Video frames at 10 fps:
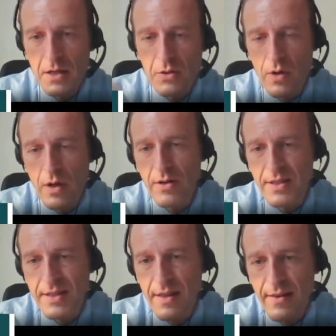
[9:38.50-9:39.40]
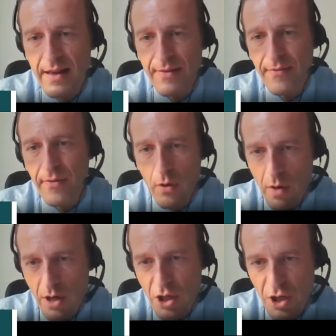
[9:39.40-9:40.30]
to understand that for
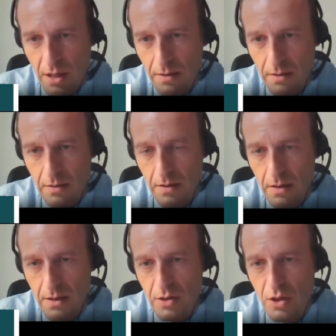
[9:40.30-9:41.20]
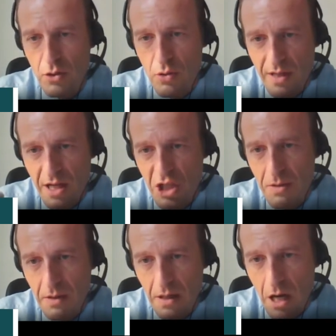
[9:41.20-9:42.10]
Russia, the
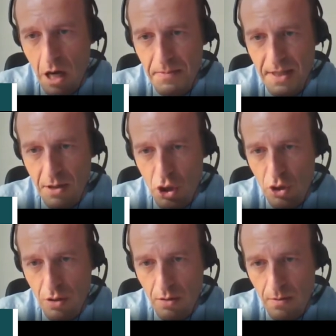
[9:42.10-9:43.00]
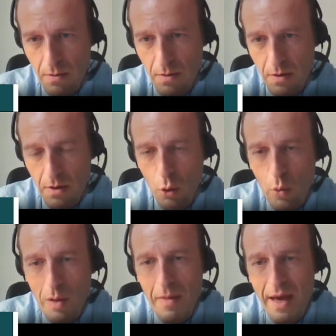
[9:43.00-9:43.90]
strategic obsession
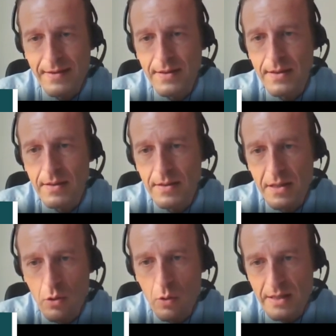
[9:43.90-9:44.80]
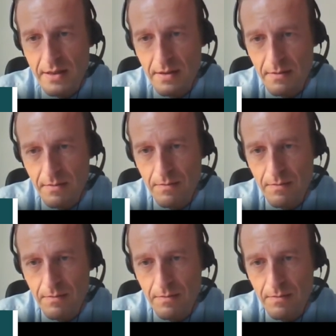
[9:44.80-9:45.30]
remains the US.